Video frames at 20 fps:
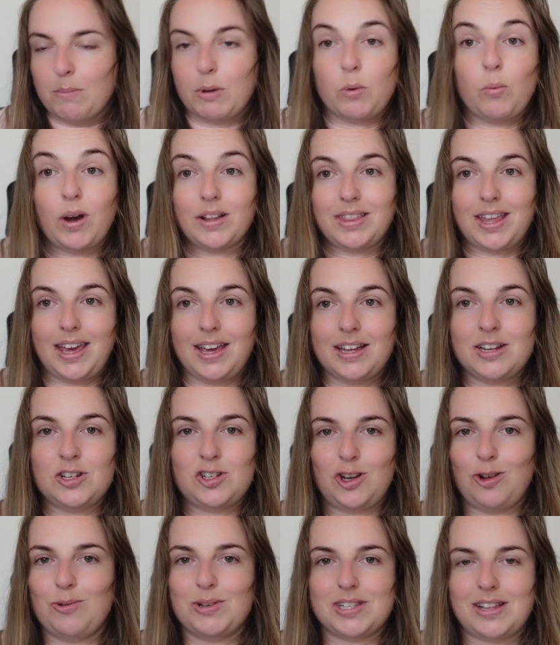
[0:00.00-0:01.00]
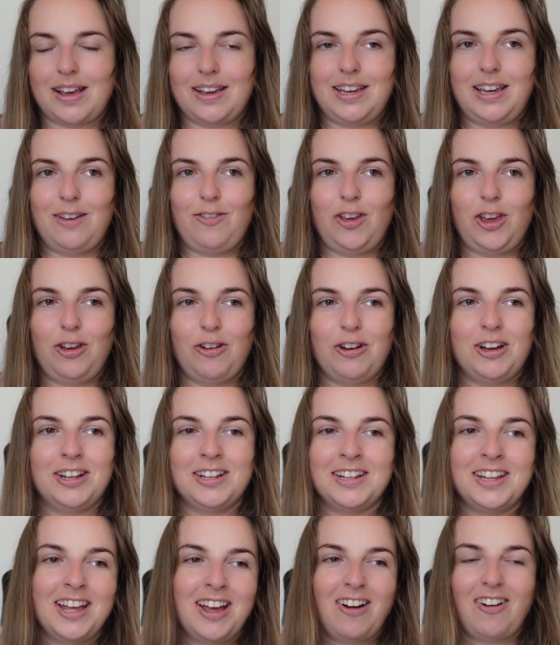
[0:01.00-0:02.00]
But what they can do is like give you,
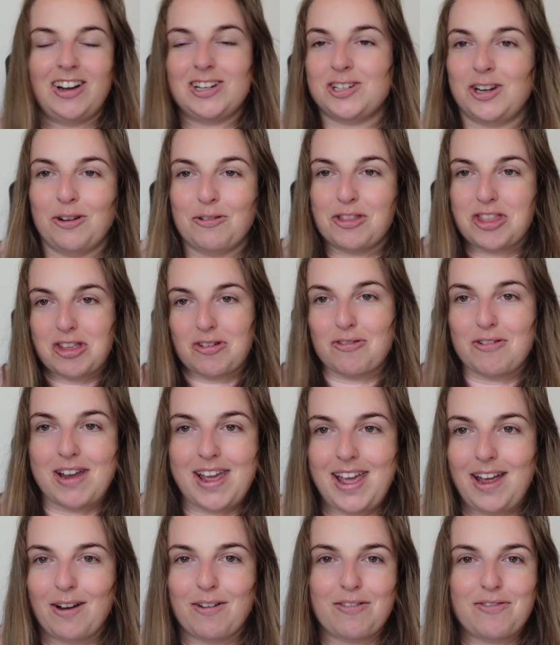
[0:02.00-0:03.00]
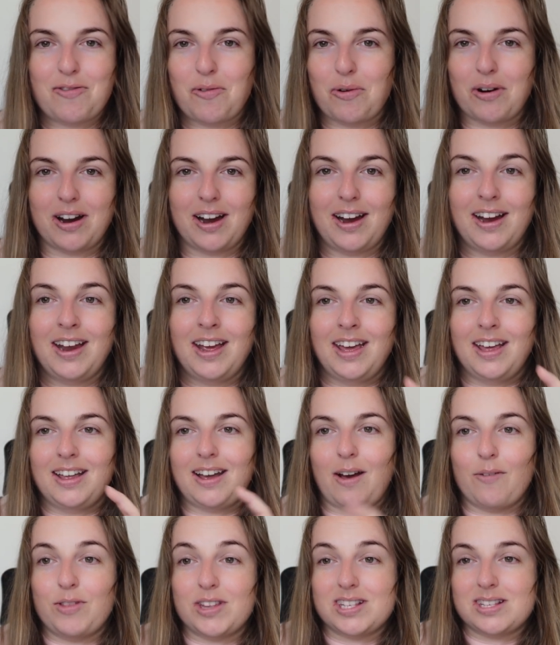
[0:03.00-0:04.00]
I don't know, three or four
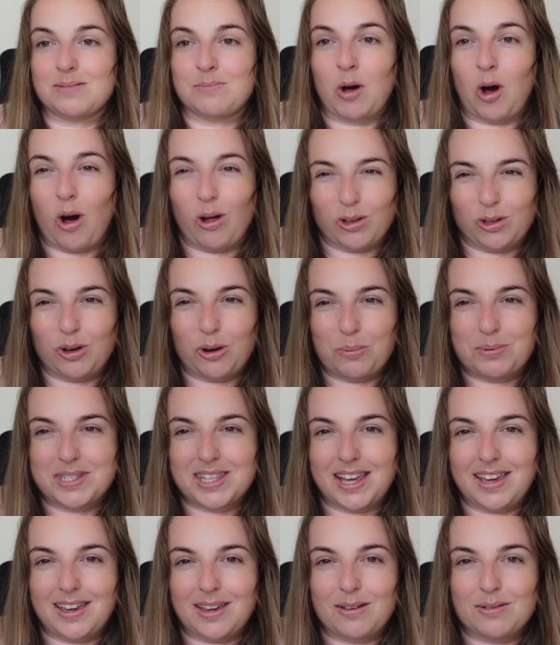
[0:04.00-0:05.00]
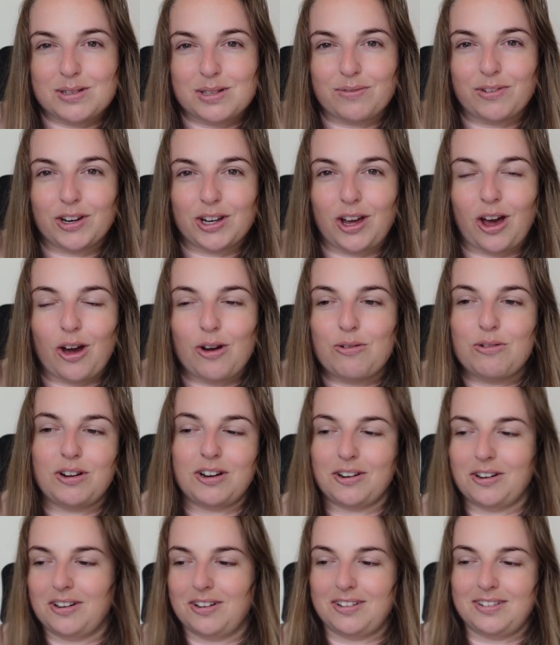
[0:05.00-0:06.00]
of the small cups they use for Coke,
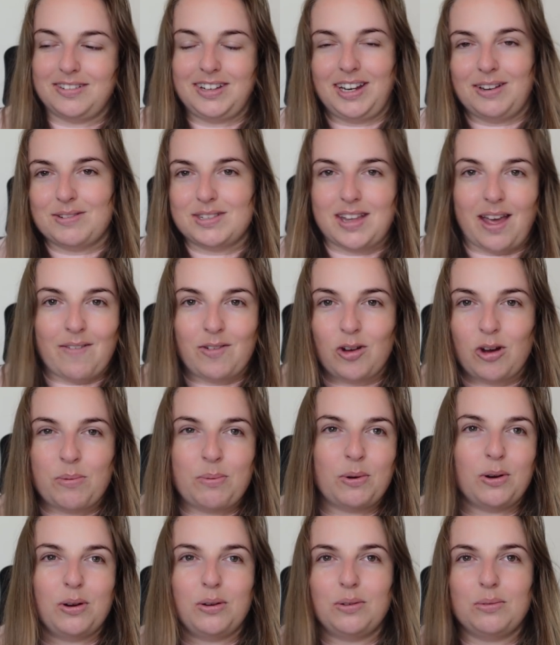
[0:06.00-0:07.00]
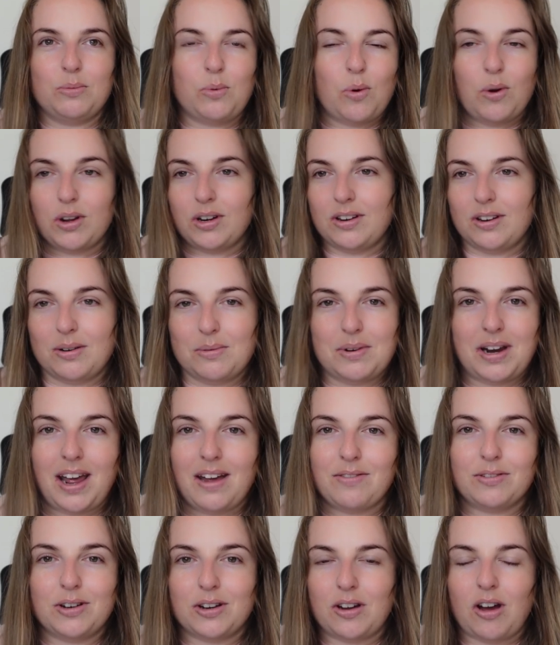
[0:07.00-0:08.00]
or, you know, seven up or water or
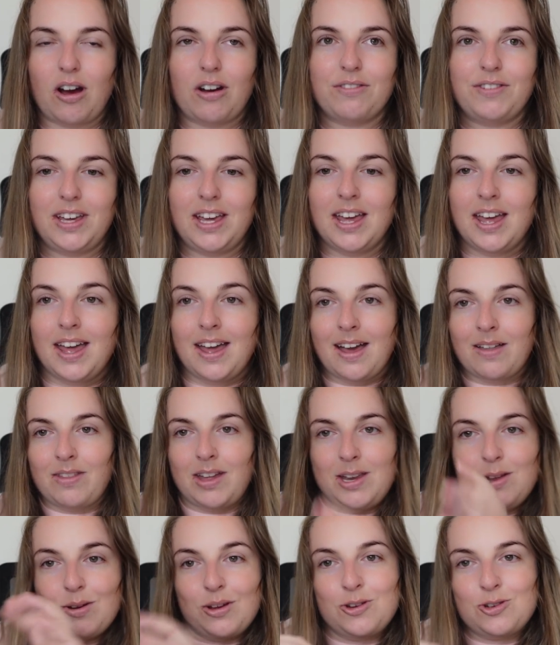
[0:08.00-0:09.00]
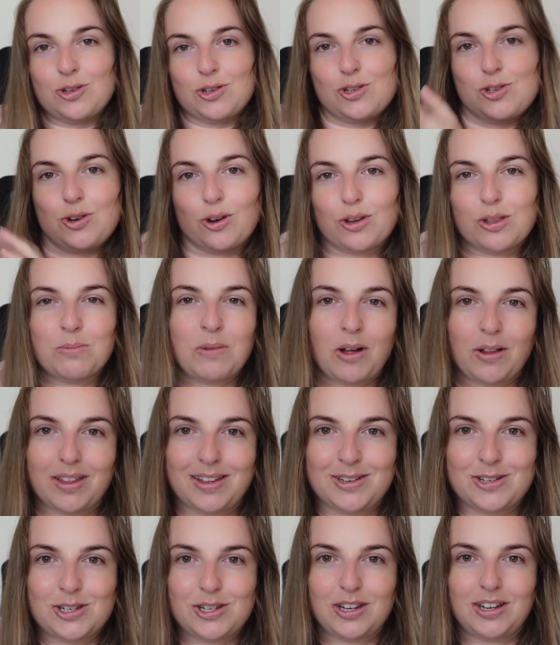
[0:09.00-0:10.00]
whatever, or coffee, and then you can just chuck them all
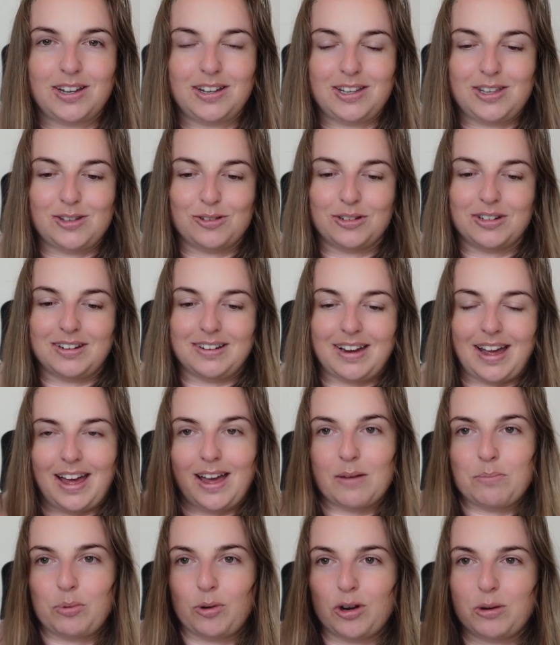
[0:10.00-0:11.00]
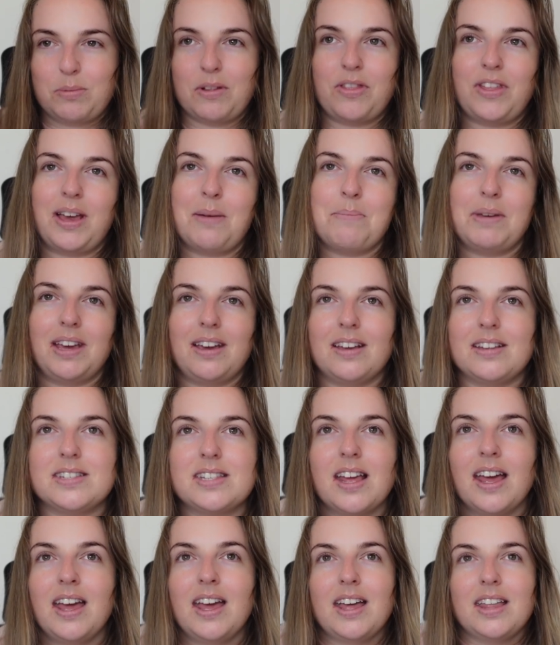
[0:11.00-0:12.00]
into your uh, portable thing.
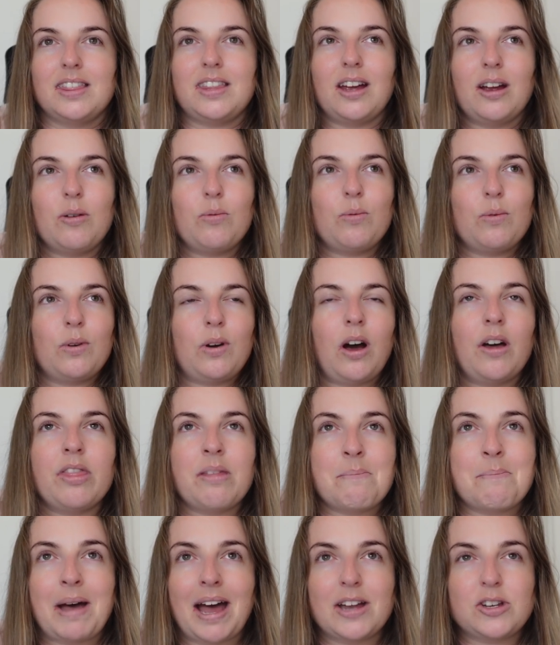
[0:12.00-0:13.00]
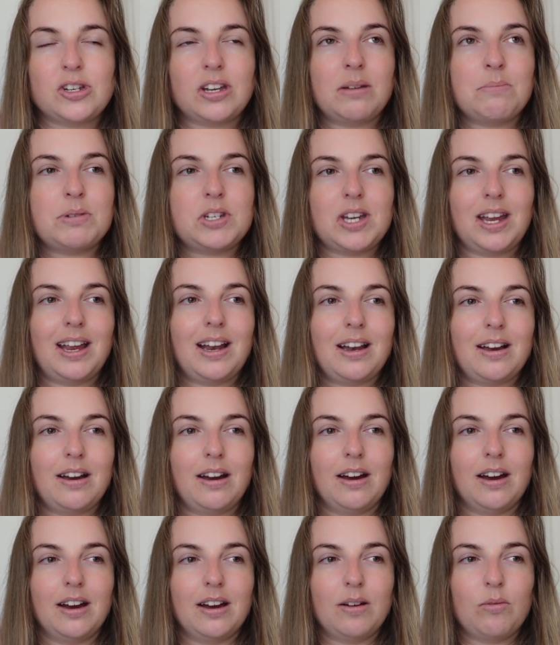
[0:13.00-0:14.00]
Because they're on the Magic in
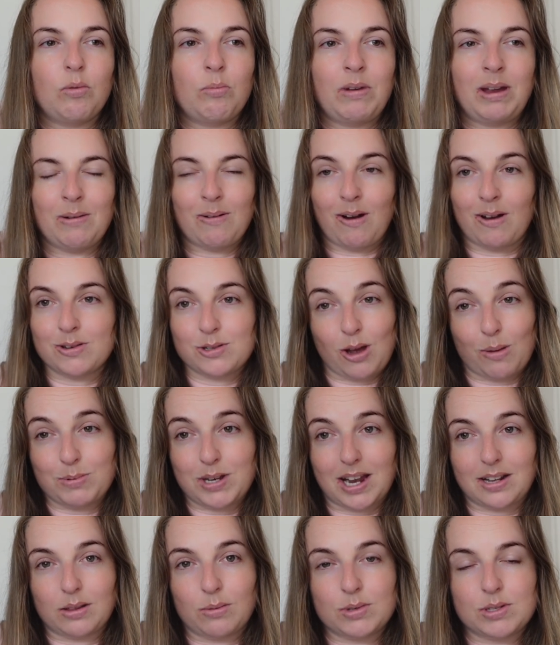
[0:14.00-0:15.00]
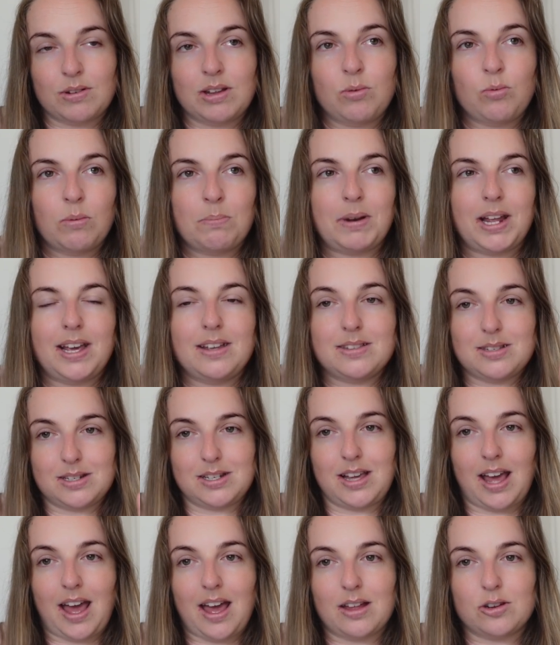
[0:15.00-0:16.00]
particular, when we were on top deck, there was only one place
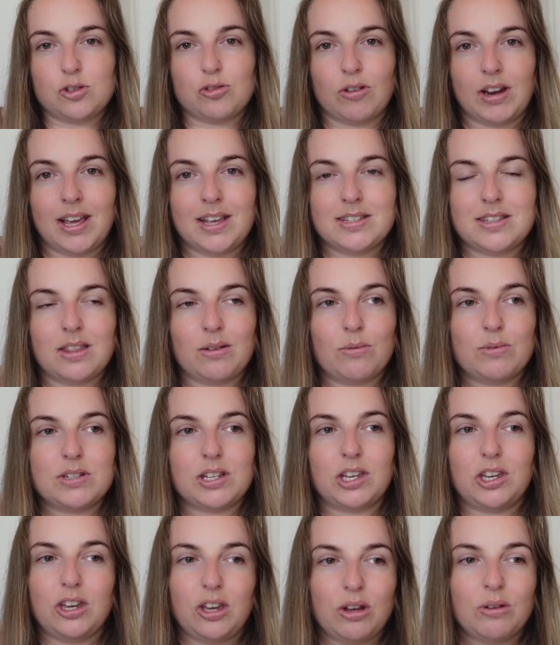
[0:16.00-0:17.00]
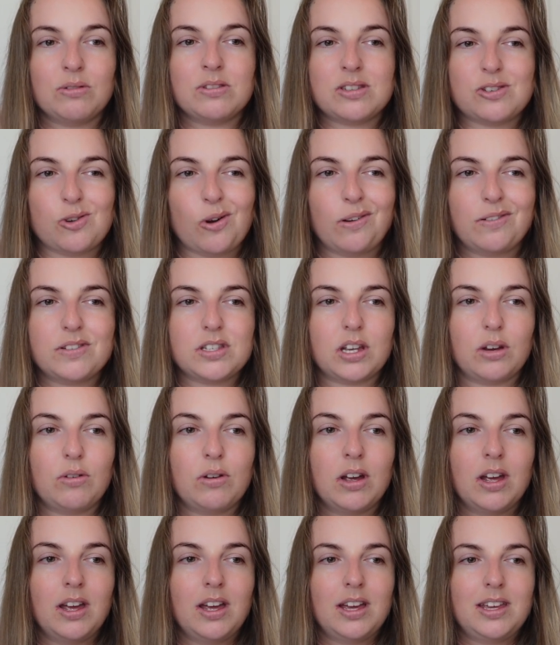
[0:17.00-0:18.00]
to get drinks and there was a queue and stuff,
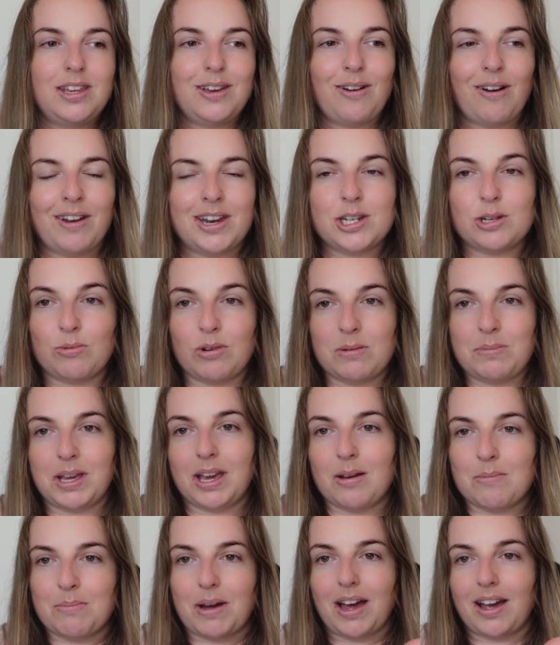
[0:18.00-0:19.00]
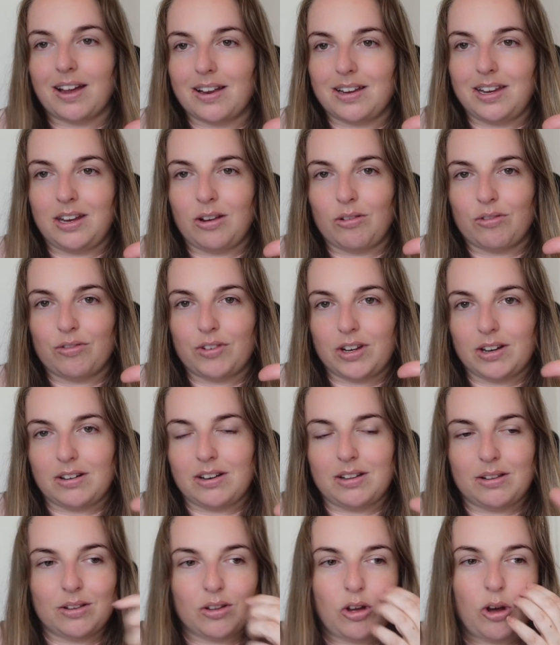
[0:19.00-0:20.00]
so you kind of don't want to be going back, you know, for your
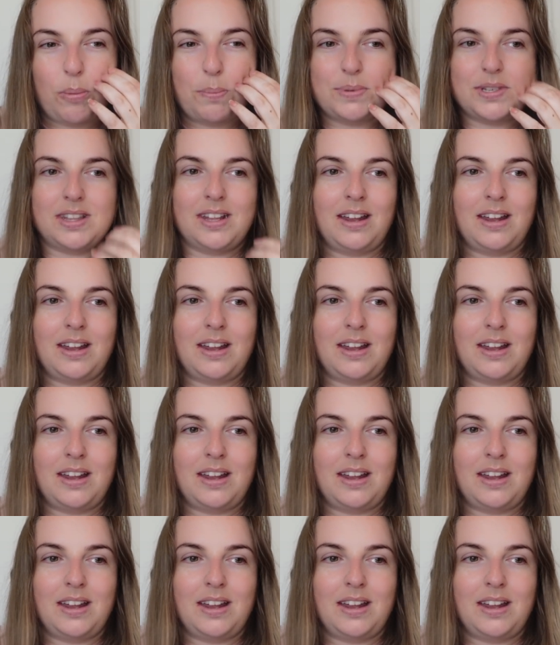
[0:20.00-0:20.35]
little cups.